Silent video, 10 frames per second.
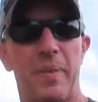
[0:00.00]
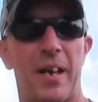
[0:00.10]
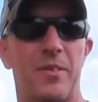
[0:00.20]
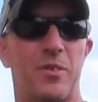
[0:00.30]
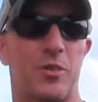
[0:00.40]

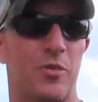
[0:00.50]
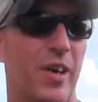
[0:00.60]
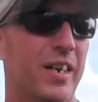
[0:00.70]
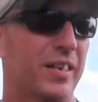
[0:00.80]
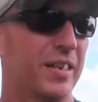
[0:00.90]
batteries are
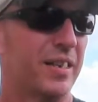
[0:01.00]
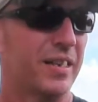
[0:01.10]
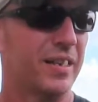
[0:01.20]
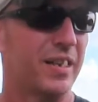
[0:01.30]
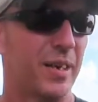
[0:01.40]
great,
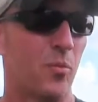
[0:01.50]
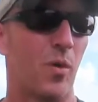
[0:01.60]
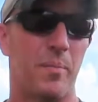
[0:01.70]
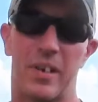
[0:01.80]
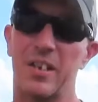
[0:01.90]
number
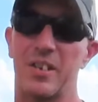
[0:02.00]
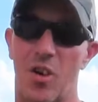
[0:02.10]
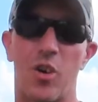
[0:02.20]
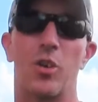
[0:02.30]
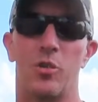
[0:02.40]
one, because they
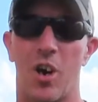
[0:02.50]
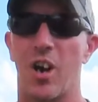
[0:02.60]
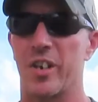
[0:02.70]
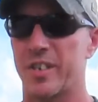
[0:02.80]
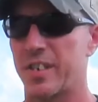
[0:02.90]
are low
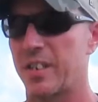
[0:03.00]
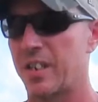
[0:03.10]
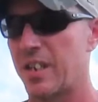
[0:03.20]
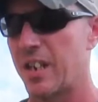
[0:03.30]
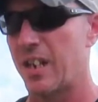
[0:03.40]
cost,
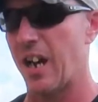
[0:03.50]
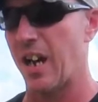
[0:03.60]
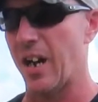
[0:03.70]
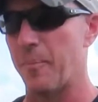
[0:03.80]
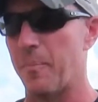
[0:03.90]

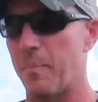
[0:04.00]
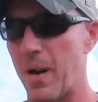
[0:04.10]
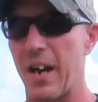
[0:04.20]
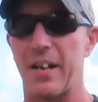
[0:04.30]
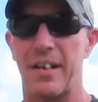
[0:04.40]

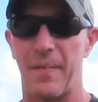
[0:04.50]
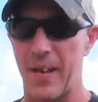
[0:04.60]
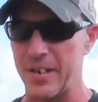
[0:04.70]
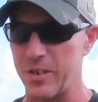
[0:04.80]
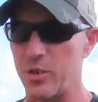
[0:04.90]
but
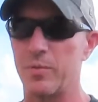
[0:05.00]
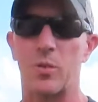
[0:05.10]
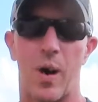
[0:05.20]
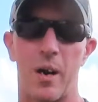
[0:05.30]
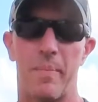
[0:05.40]
they do
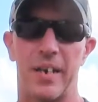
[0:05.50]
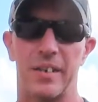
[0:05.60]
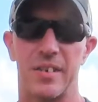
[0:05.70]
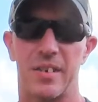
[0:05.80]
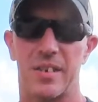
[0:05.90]
require maintenance.